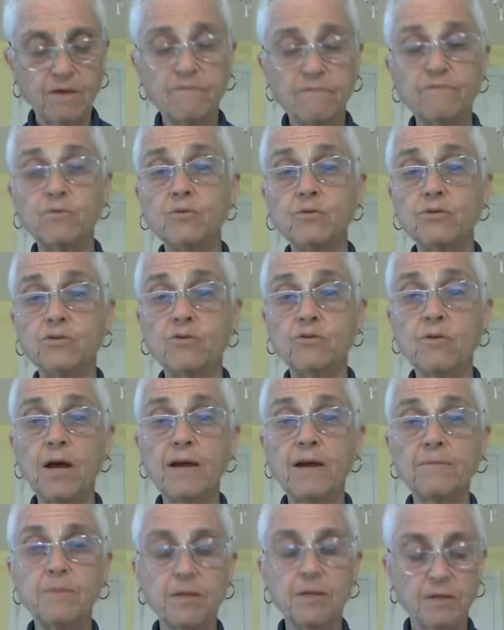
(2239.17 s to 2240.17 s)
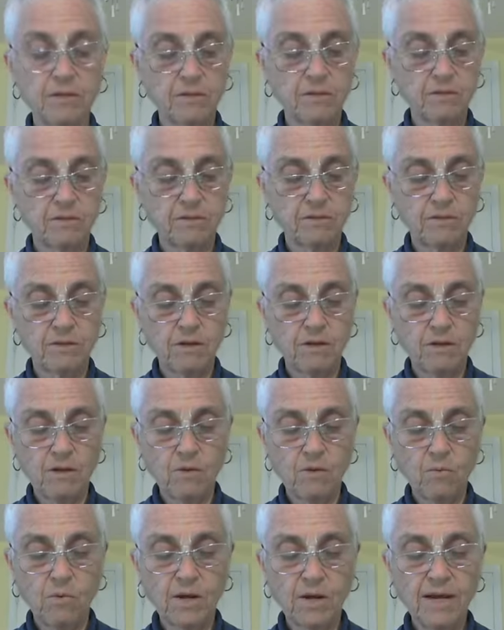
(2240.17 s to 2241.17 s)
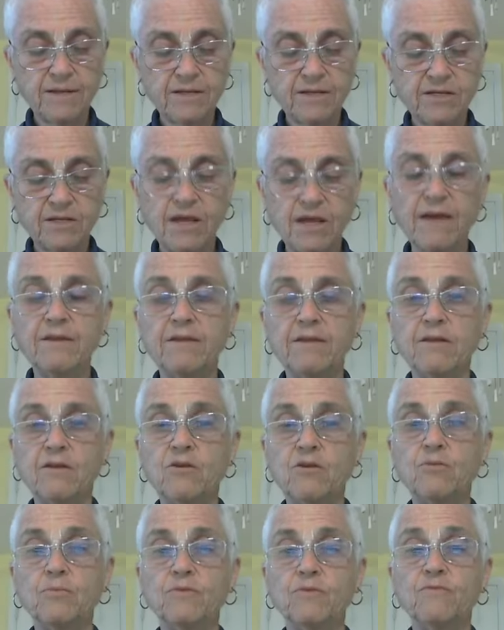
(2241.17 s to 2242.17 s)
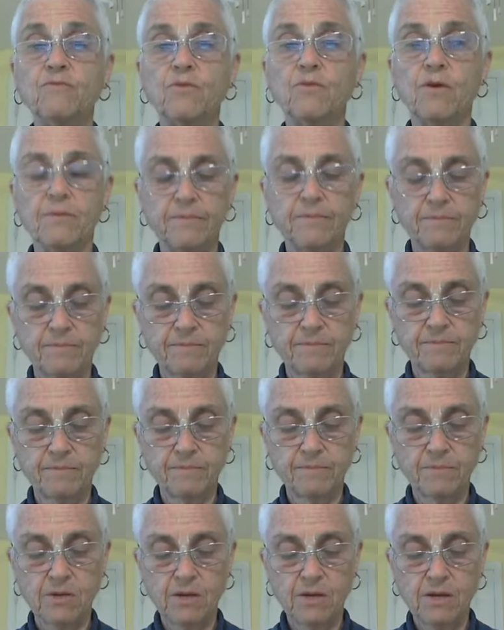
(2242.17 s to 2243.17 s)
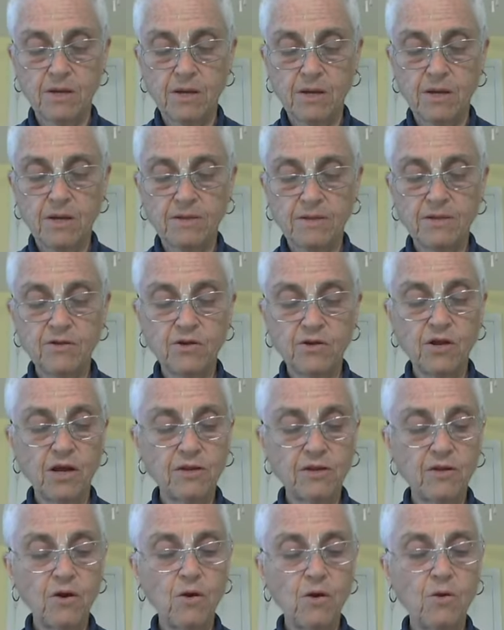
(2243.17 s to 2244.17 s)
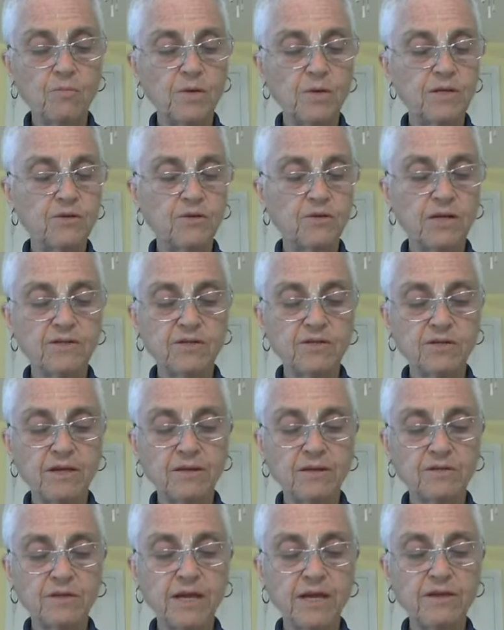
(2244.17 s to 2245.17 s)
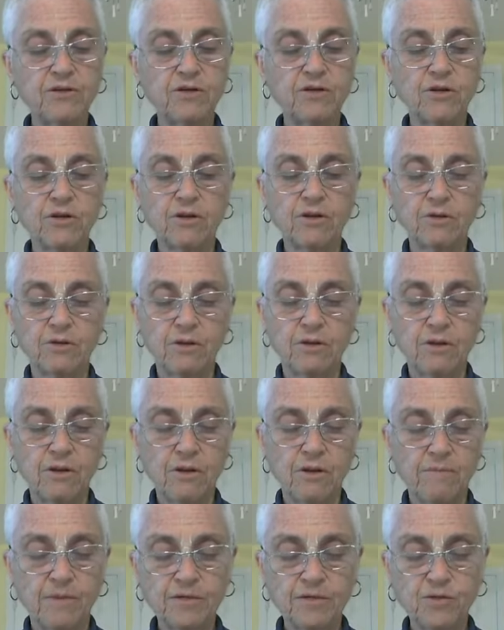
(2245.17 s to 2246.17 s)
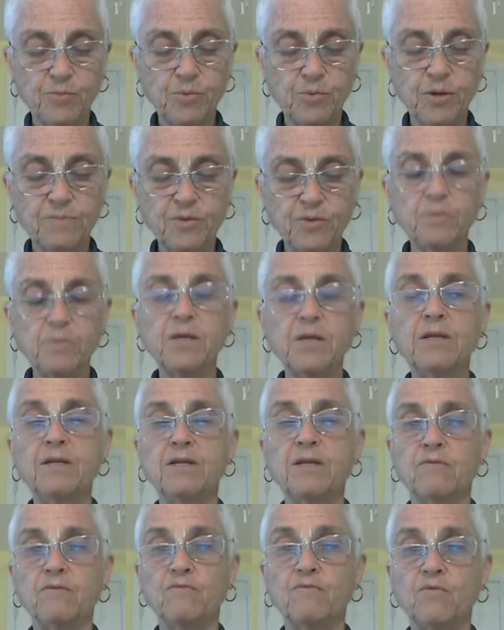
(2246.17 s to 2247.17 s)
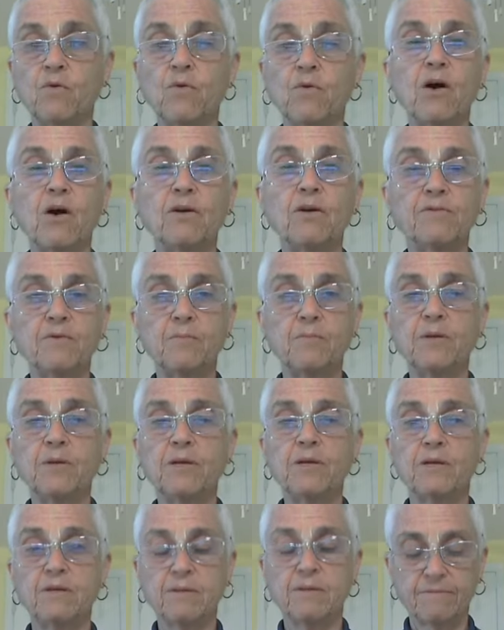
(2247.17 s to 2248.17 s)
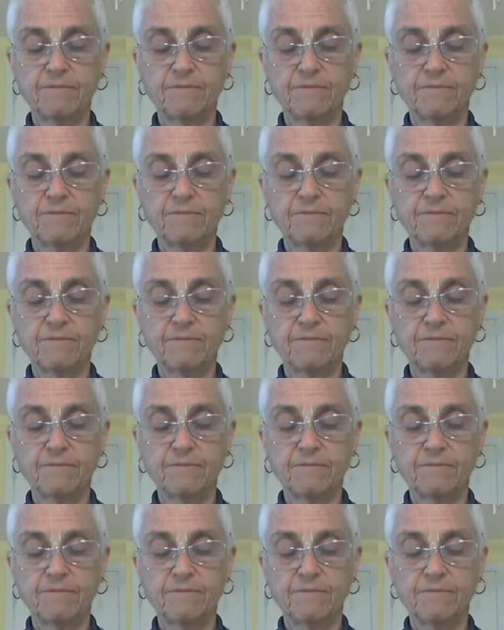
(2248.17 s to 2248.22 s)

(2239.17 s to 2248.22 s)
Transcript: Fools deride me when I descend in human form. They do not know my transcendental nature, my supreme dominion over all that be.